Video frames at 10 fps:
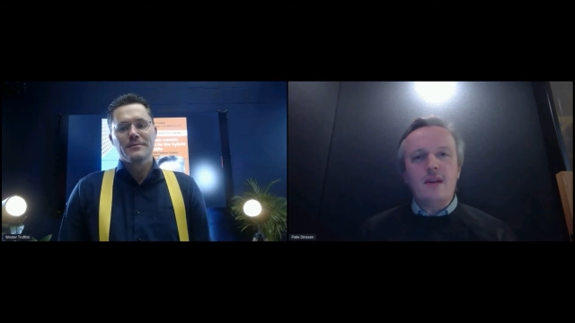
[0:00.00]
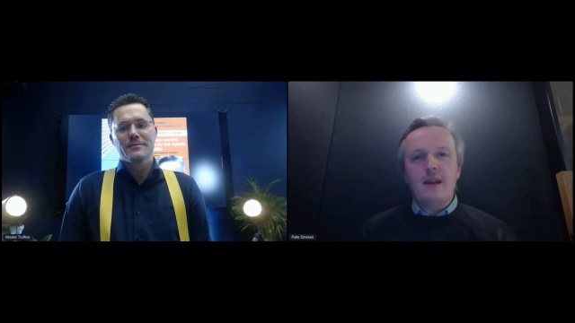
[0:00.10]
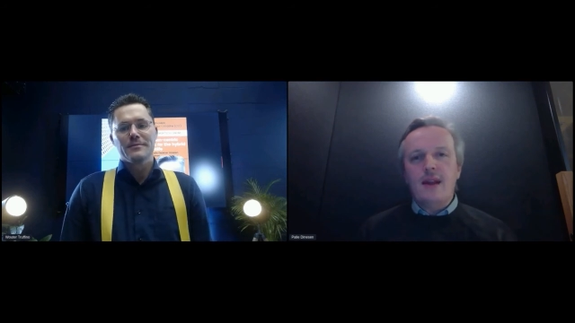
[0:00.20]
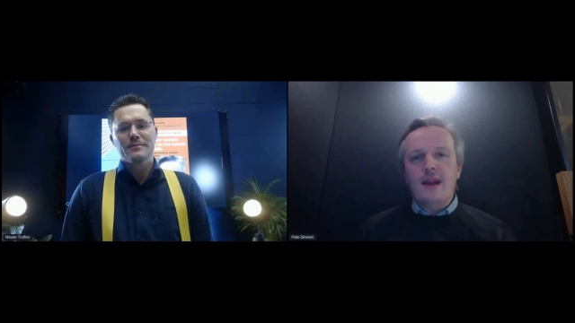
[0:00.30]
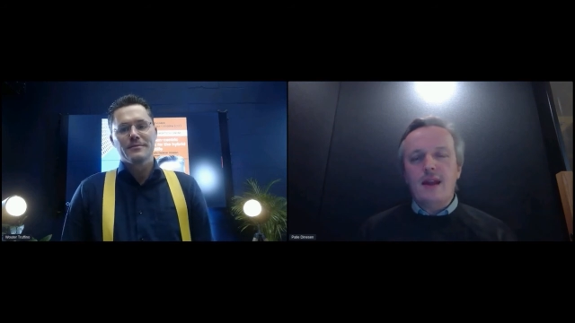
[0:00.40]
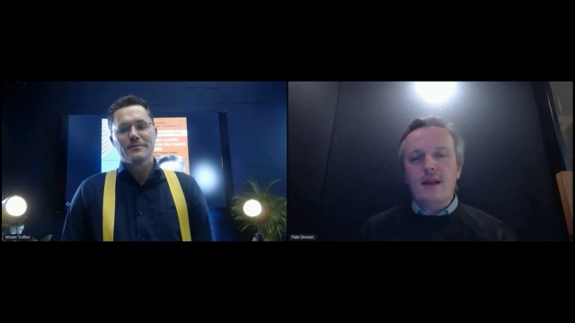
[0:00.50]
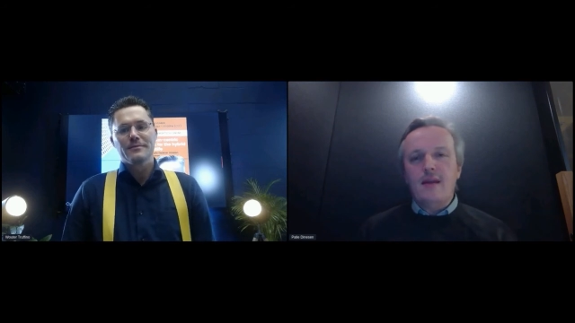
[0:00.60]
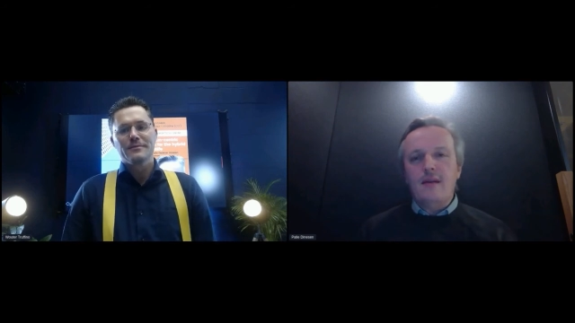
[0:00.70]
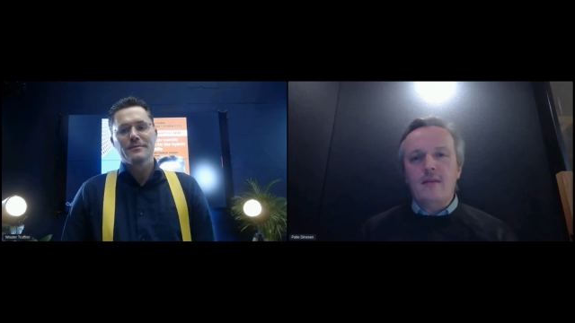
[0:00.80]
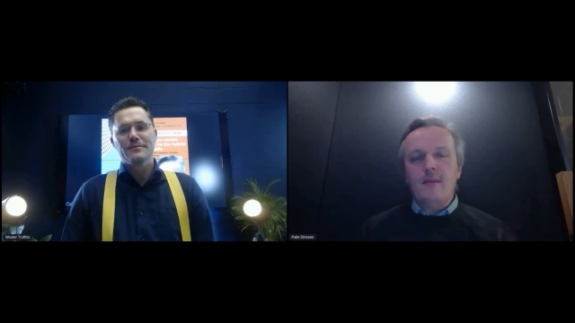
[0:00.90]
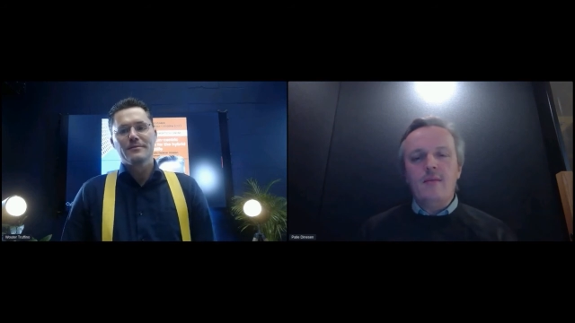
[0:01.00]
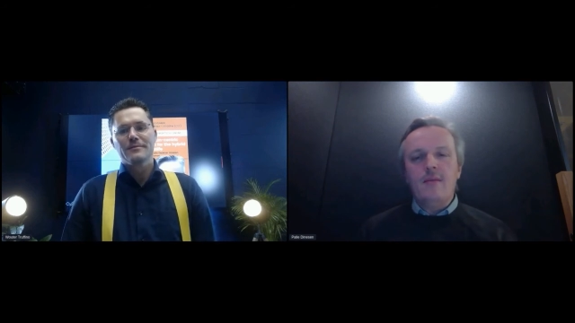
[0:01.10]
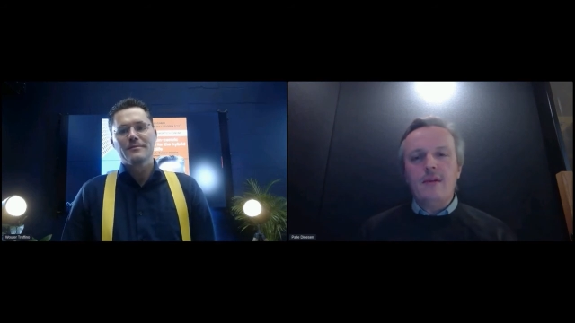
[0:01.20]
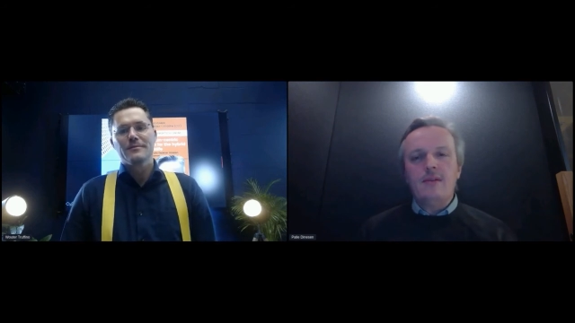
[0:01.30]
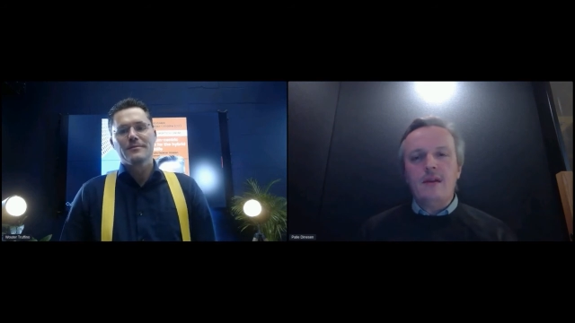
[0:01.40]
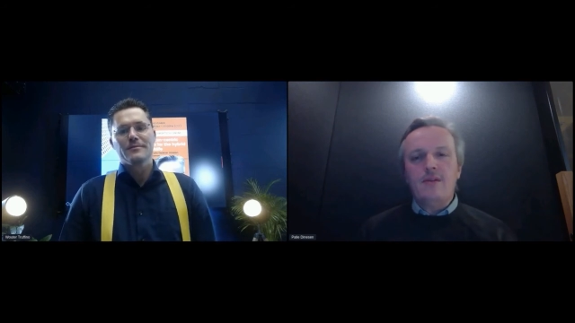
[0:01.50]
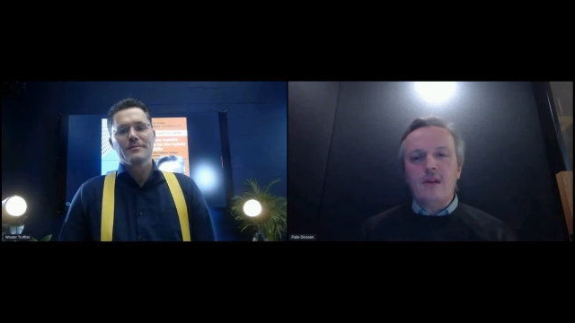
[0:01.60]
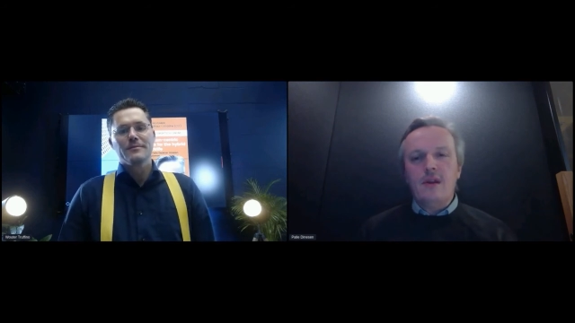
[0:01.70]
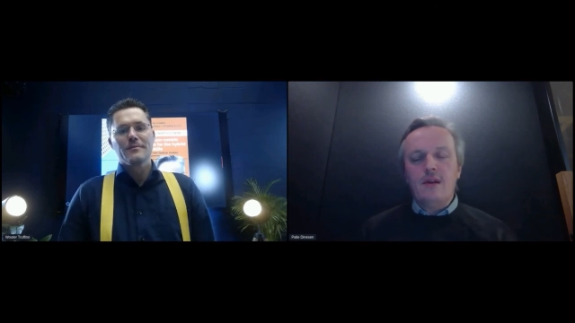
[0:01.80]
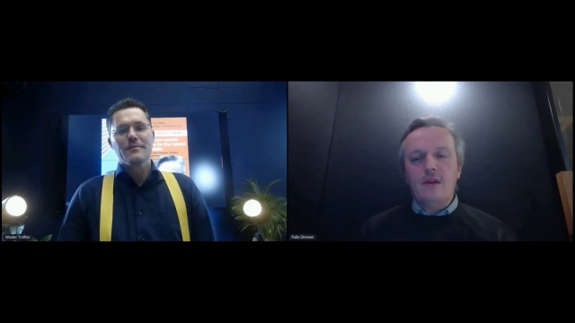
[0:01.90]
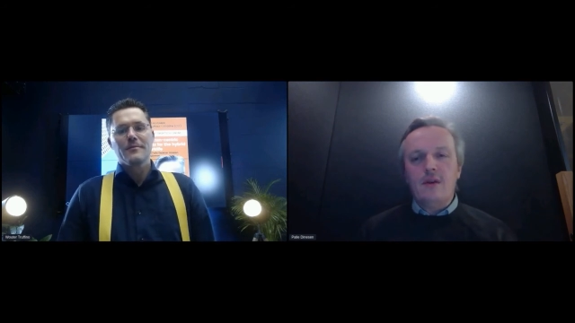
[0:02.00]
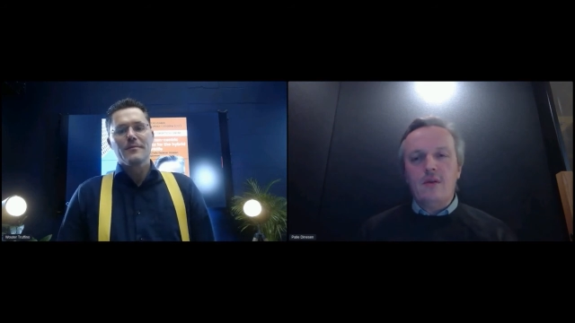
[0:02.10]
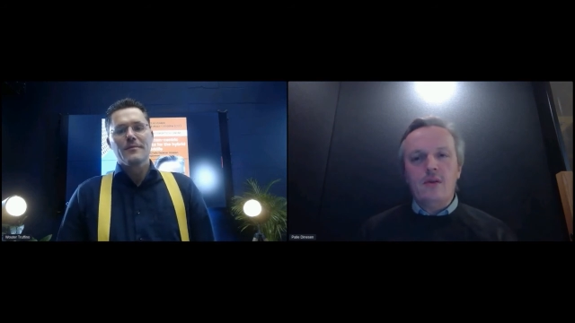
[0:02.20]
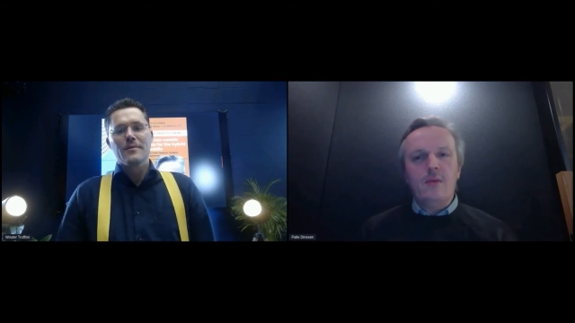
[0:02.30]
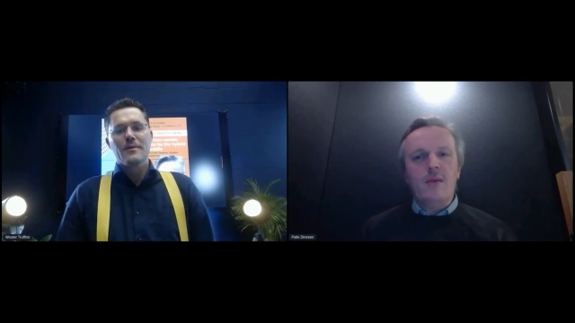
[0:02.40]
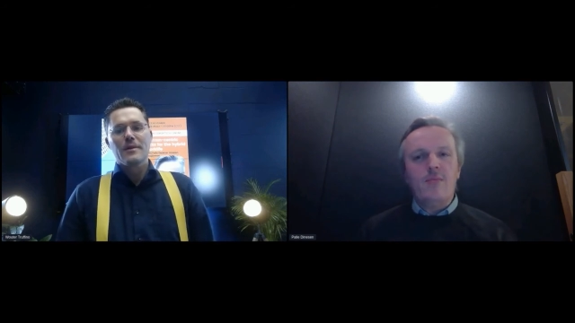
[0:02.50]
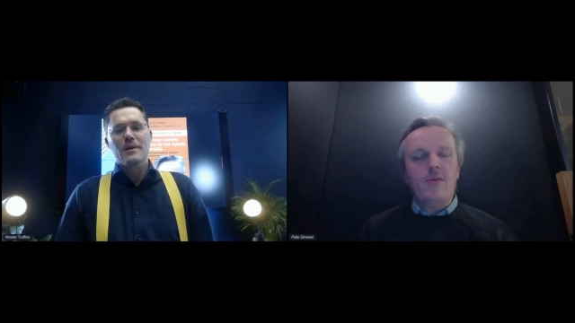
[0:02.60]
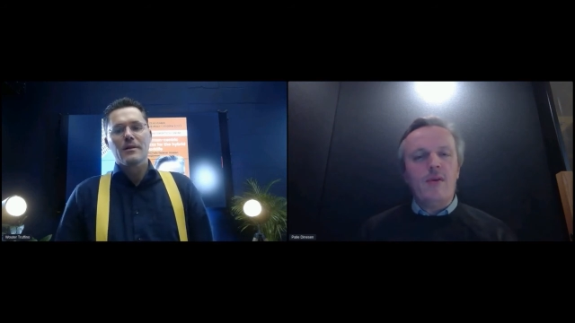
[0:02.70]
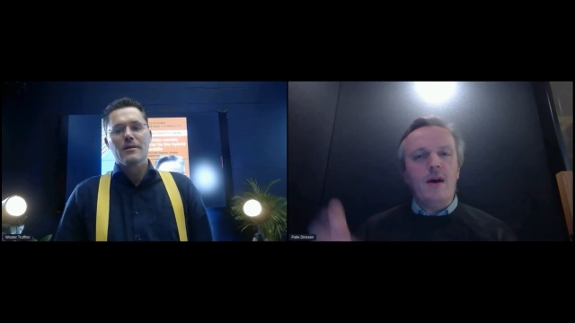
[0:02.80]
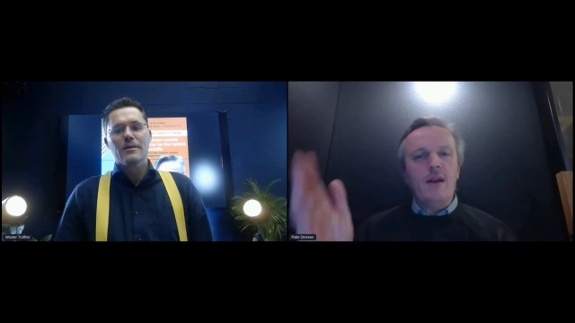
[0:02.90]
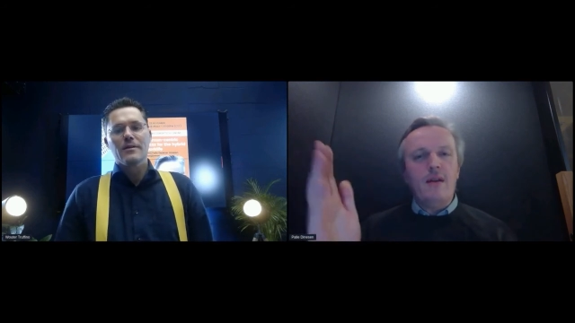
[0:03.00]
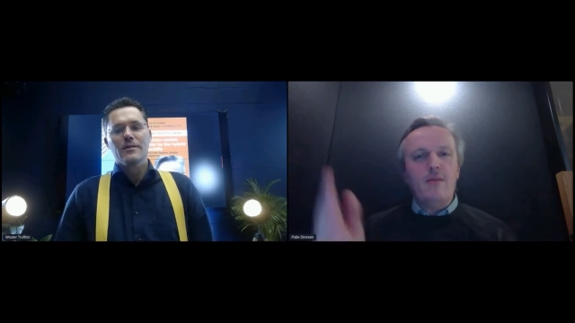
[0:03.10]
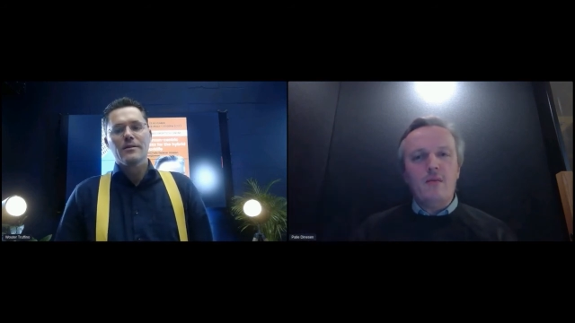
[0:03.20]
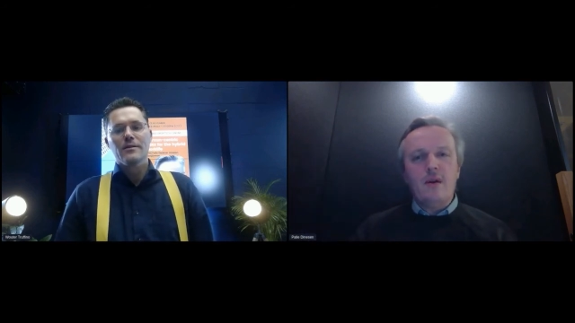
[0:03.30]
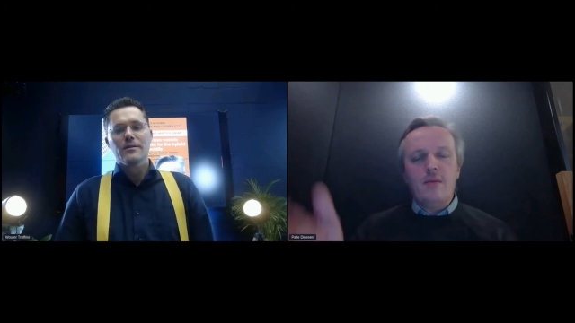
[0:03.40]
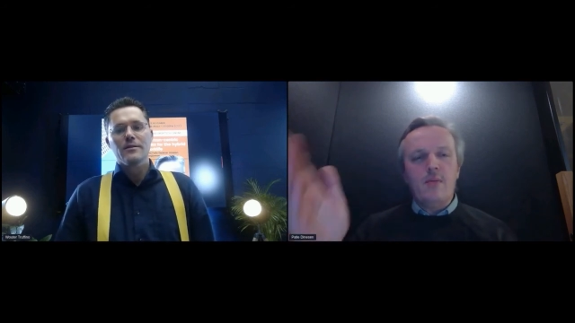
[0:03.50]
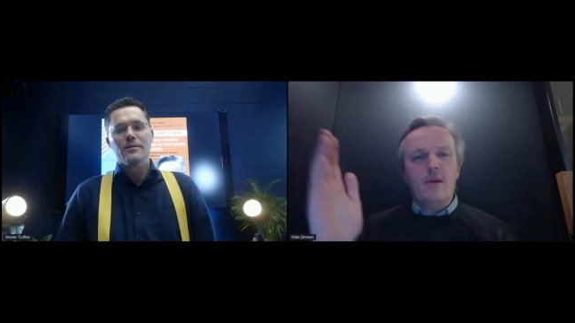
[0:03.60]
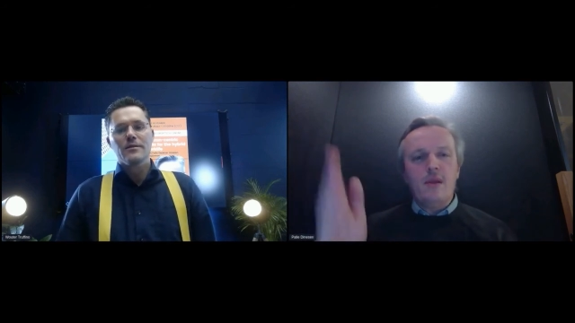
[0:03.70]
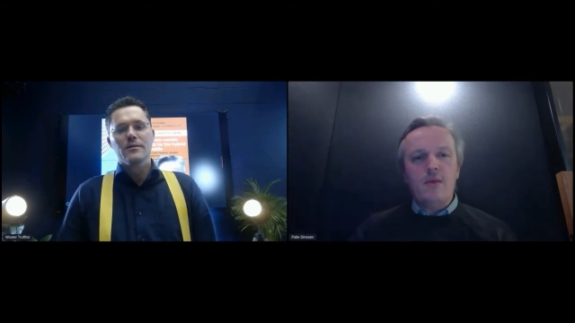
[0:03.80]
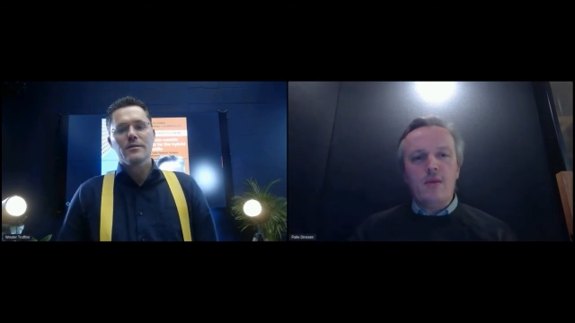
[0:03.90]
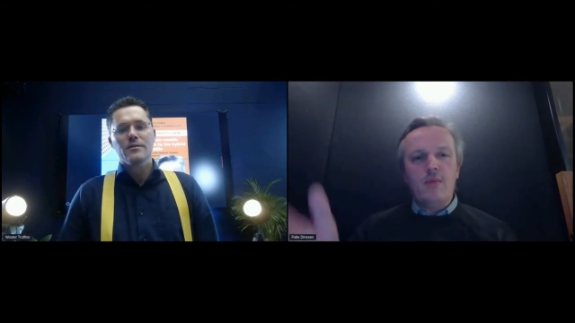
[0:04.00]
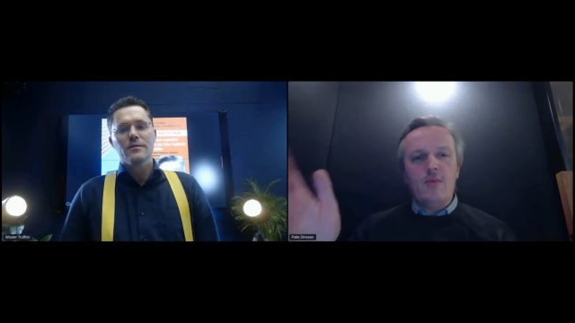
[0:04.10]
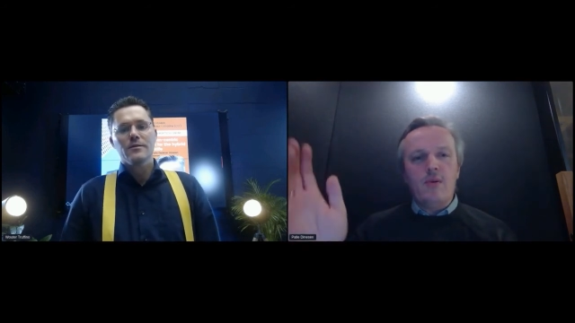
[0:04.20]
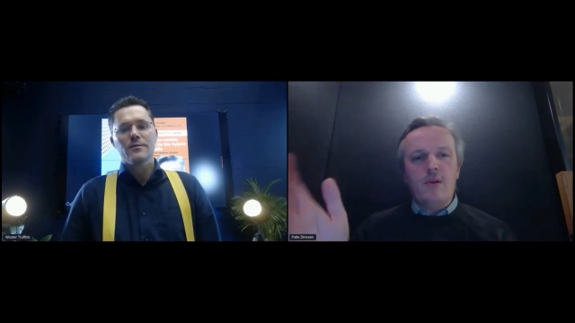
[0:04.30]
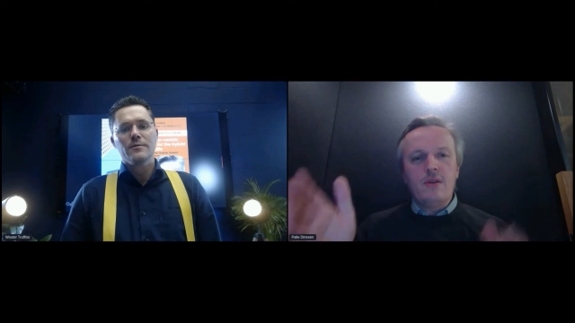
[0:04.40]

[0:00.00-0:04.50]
Speaker 1: And then essentially, you know, you may provide them with monthly reports,